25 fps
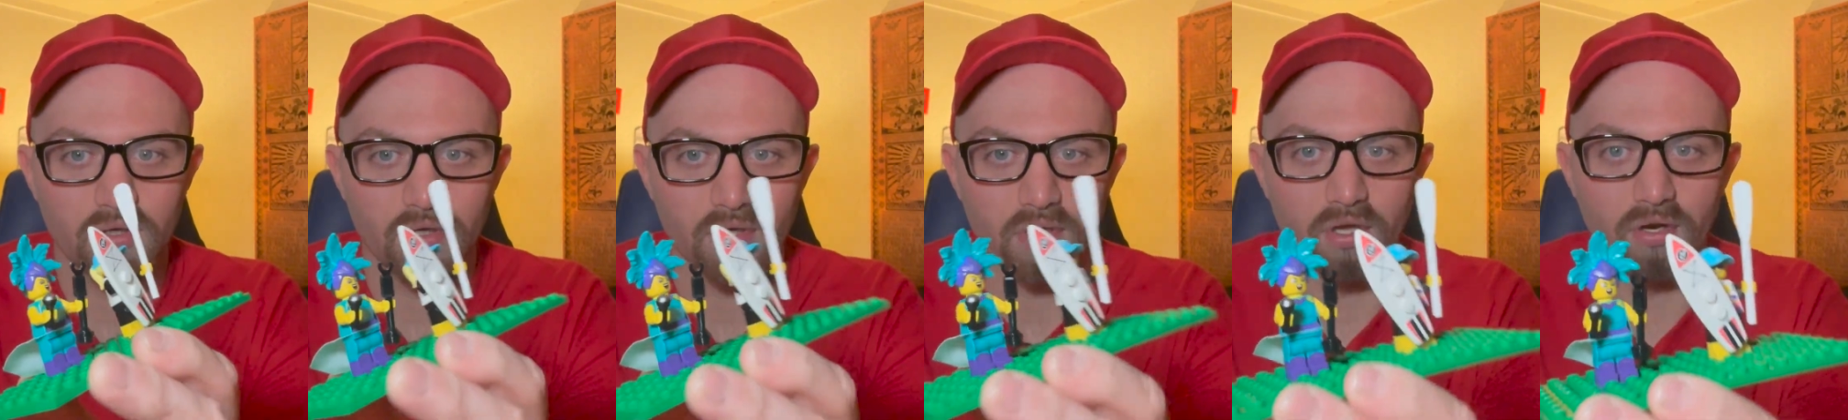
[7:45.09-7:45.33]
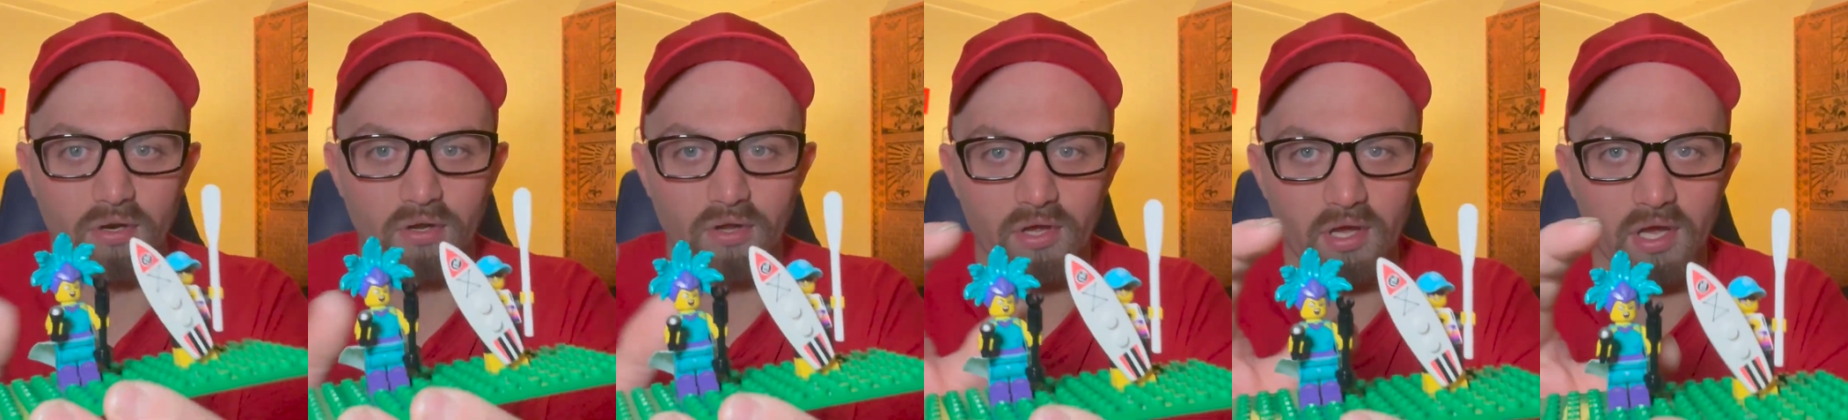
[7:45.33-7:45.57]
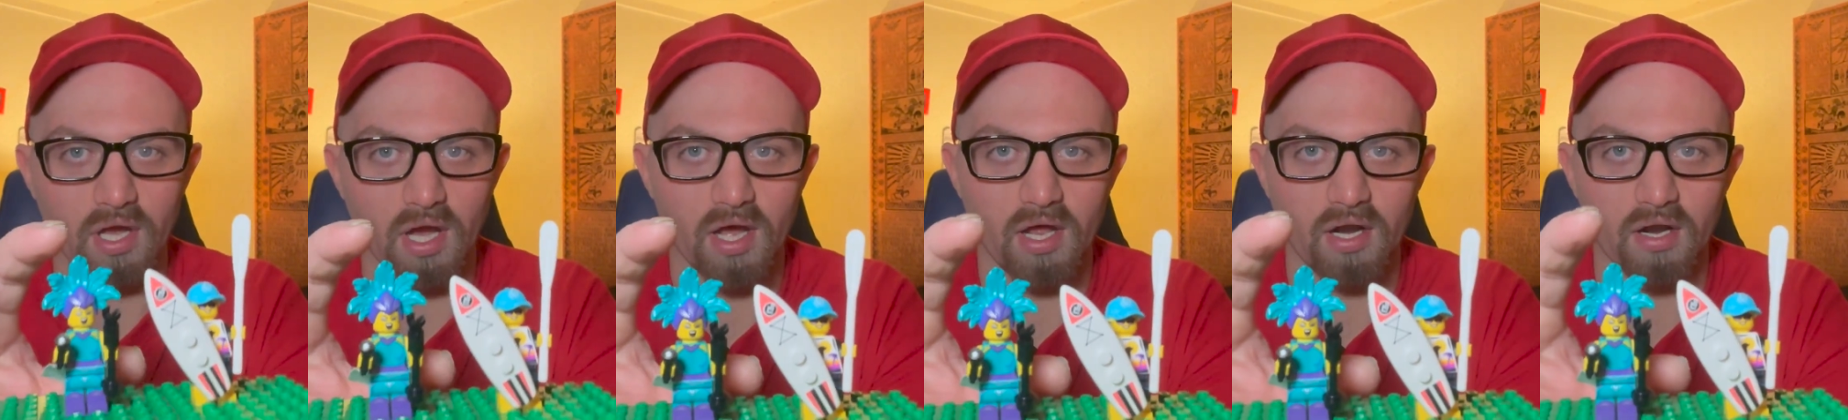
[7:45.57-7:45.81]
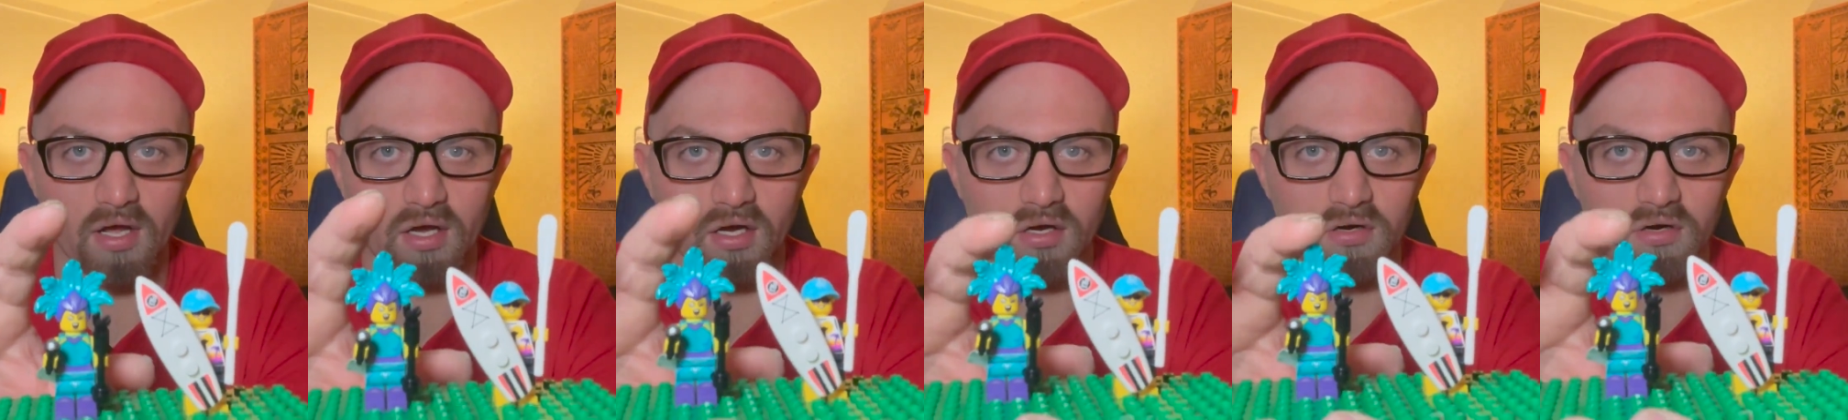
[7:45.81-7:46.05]
You know, you
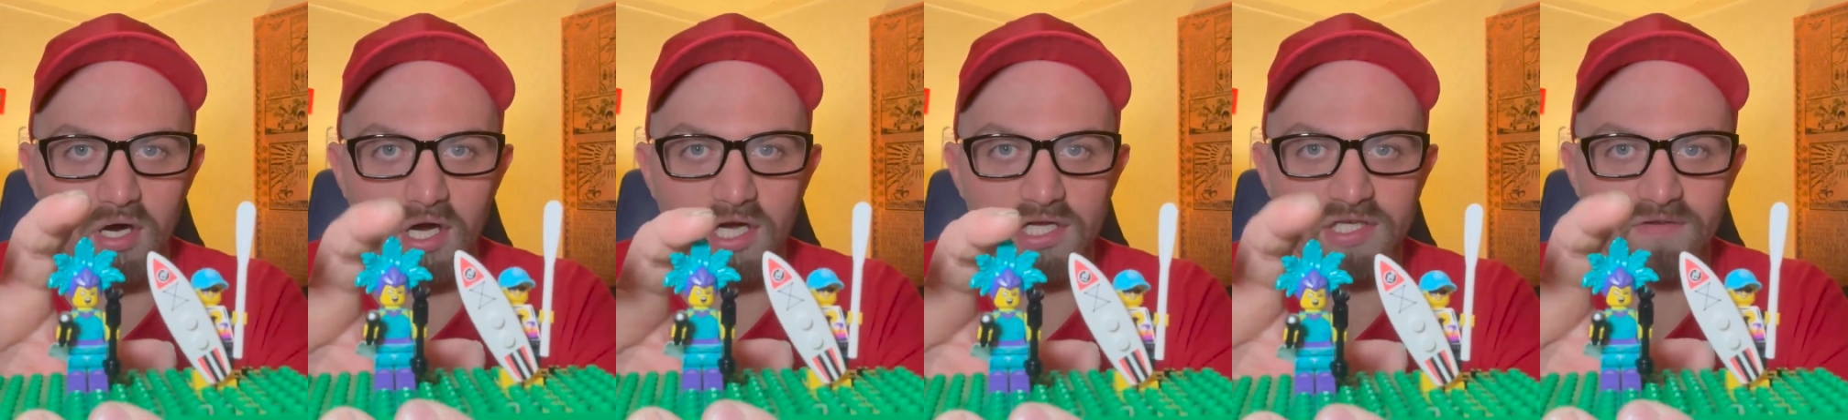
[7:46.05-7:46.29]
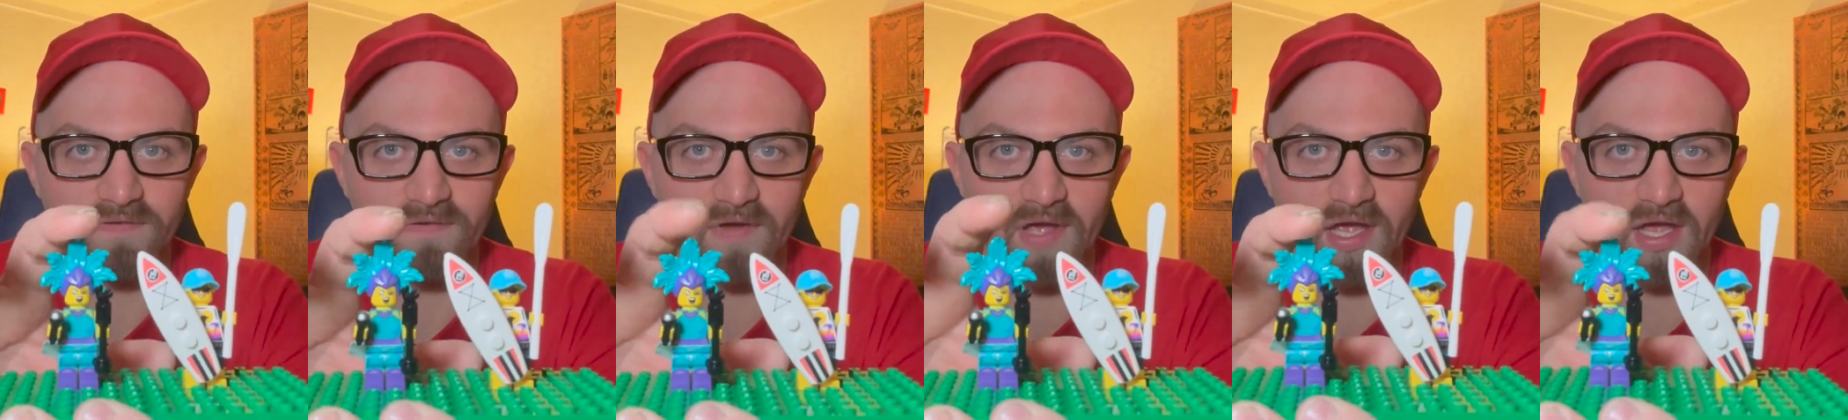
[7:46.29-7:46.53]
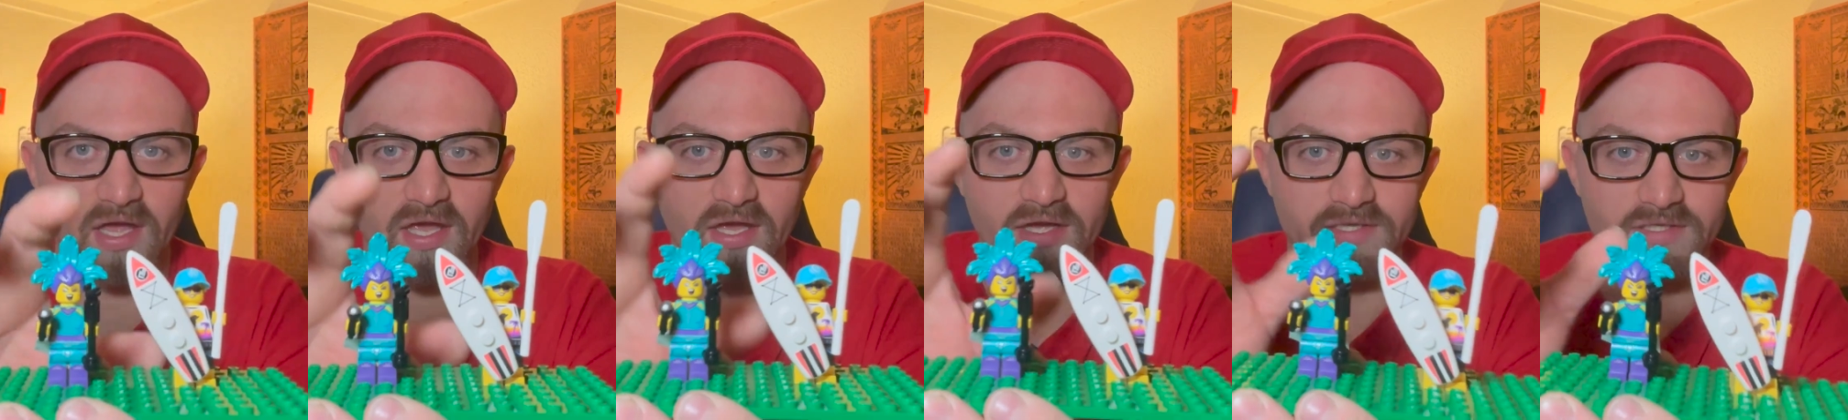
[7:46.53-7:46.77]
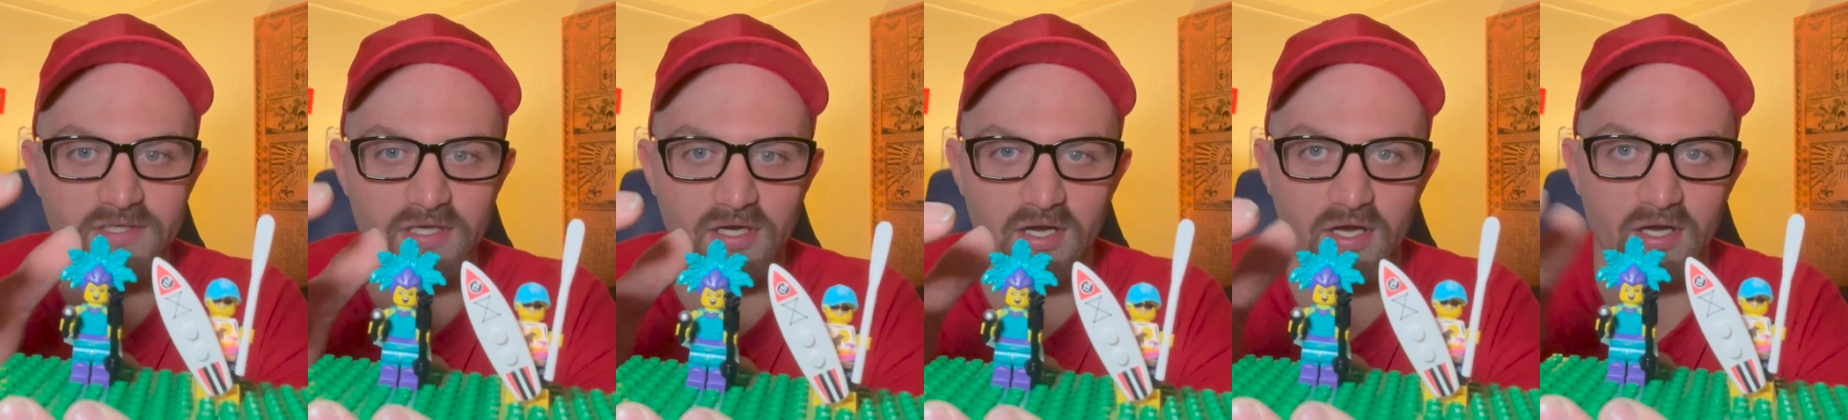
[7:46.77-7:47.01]
got a Las
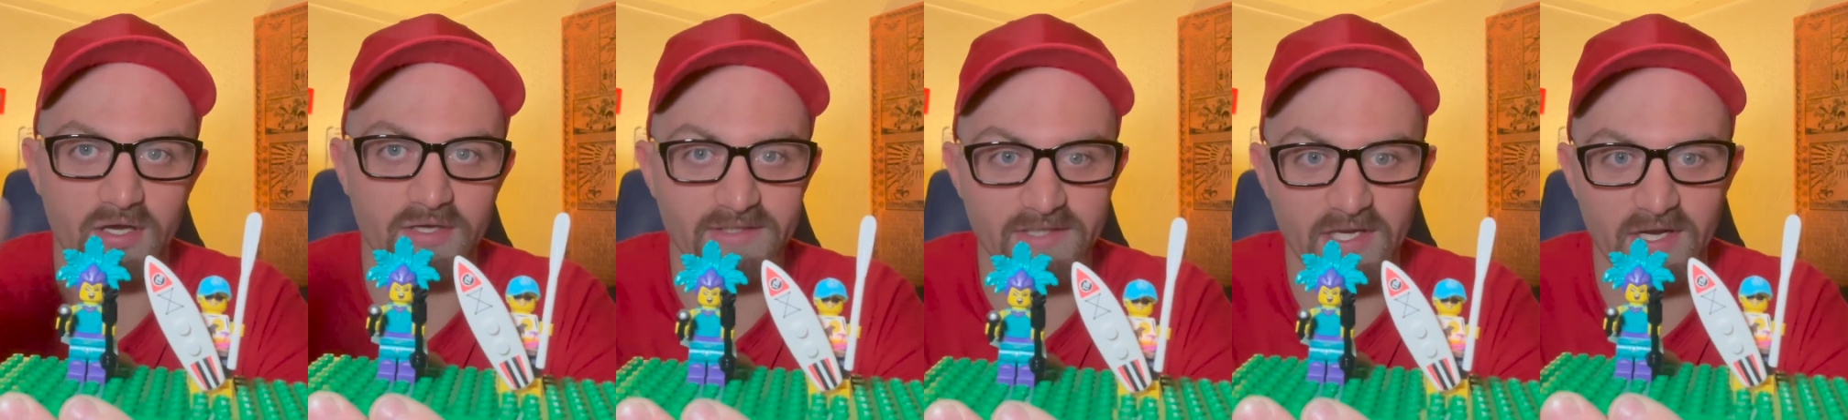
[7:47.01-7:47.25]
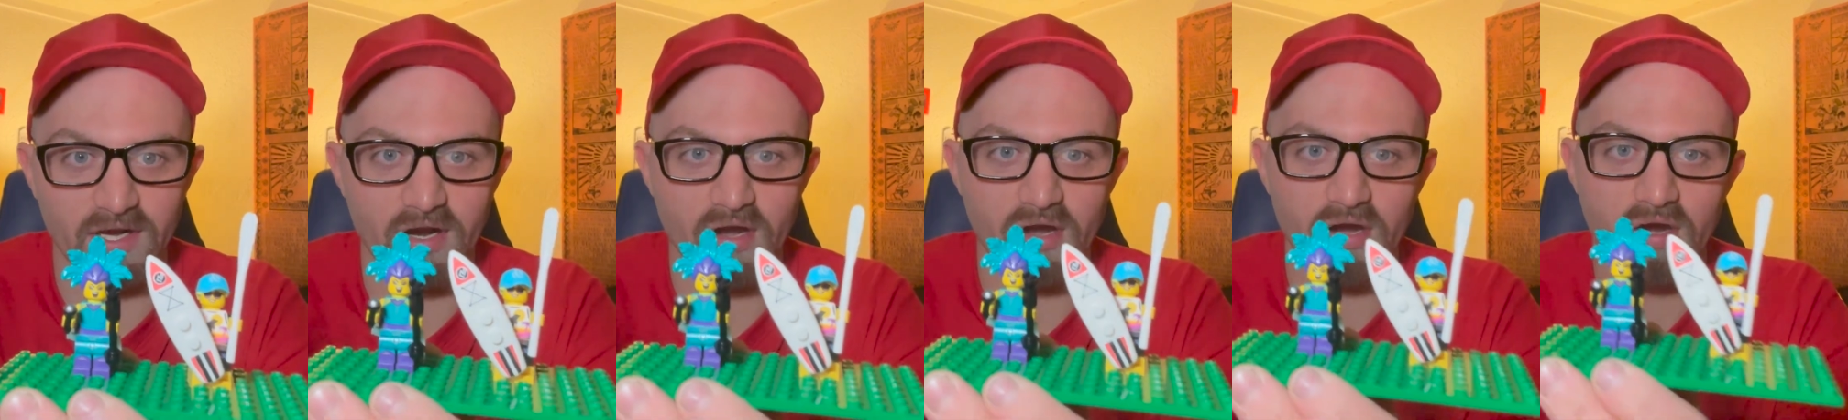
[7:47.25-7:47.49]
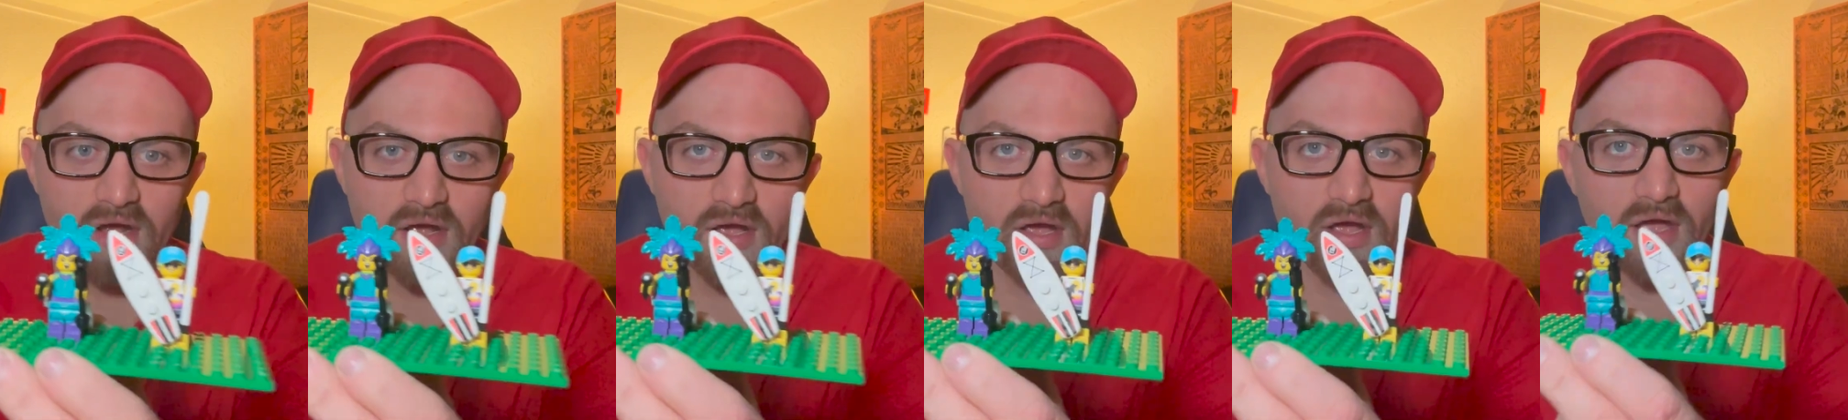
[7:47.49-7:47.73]
Vegas singer,